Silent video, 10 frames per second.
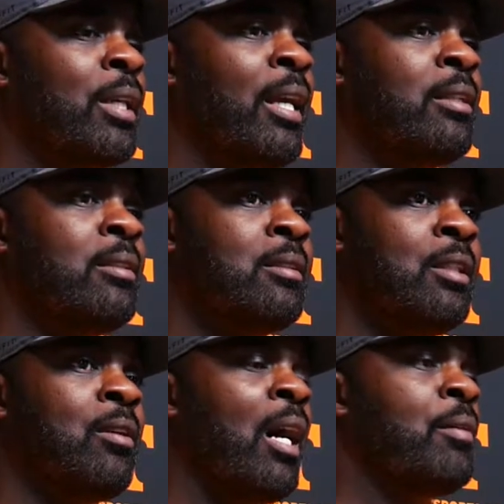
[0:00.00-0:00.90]
getting,
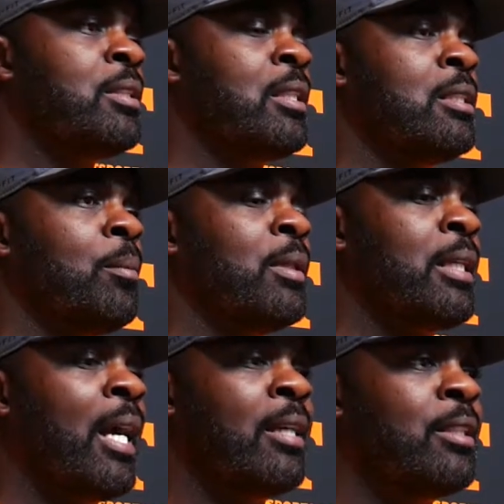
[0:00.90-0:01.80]
you know, obviously some of the
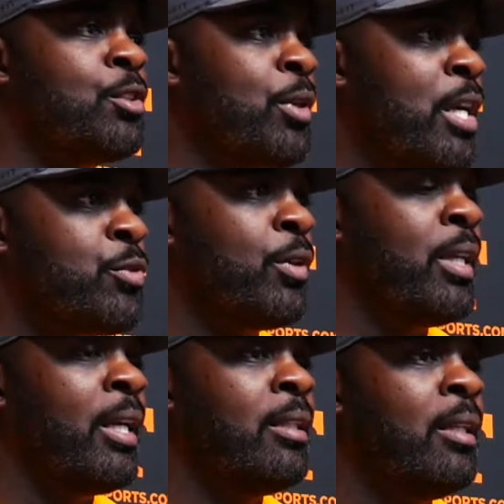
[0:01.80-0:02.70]
guys that transferred
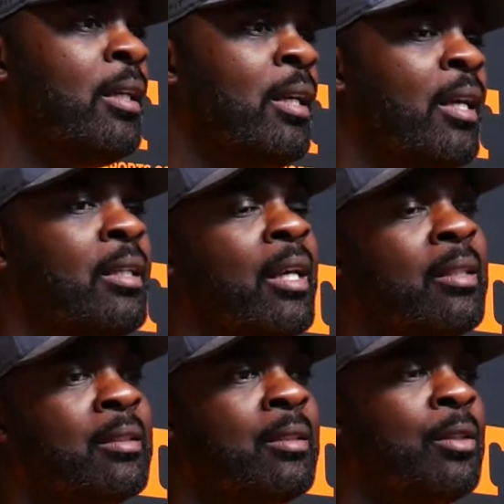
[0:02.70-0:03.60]
in and
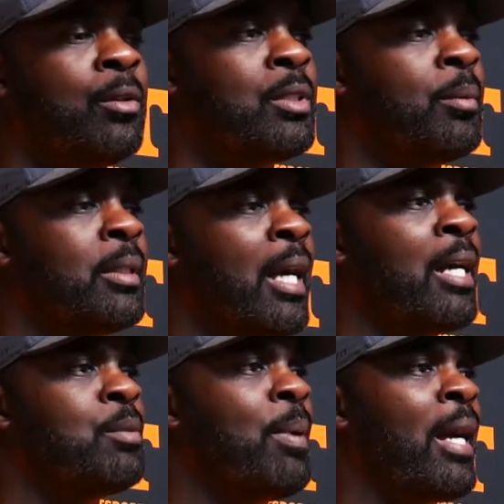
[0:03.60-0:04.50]
getting, you know, some of the
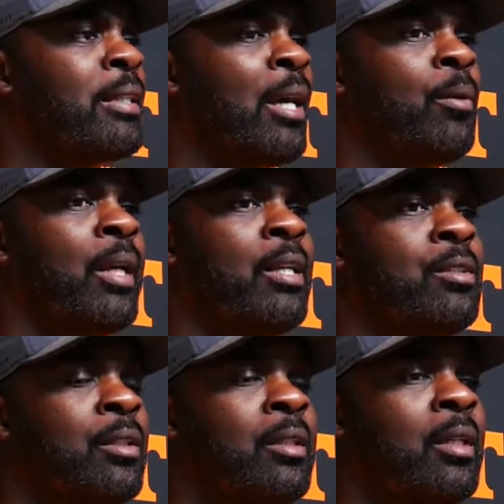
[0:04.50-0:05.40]
guys back that were
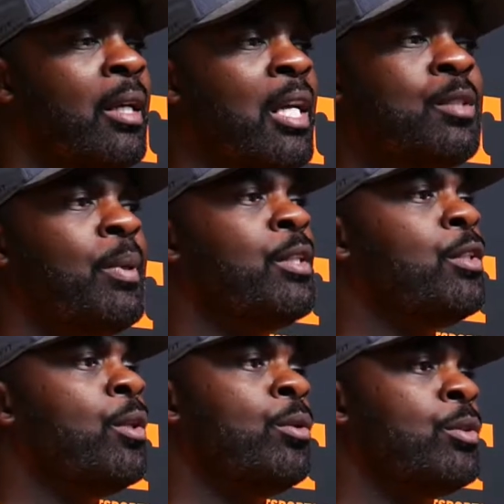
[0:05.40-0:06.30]
injured has been
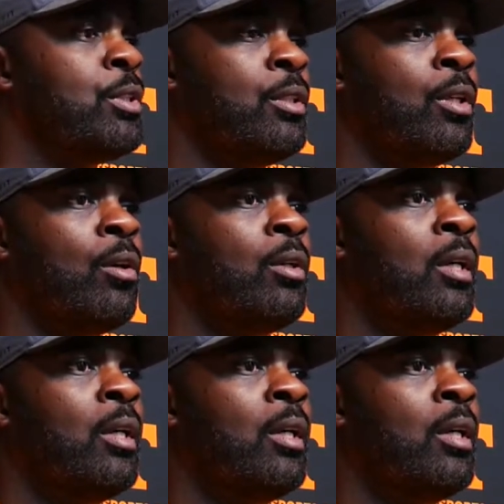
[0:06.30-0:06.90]
huge, you know.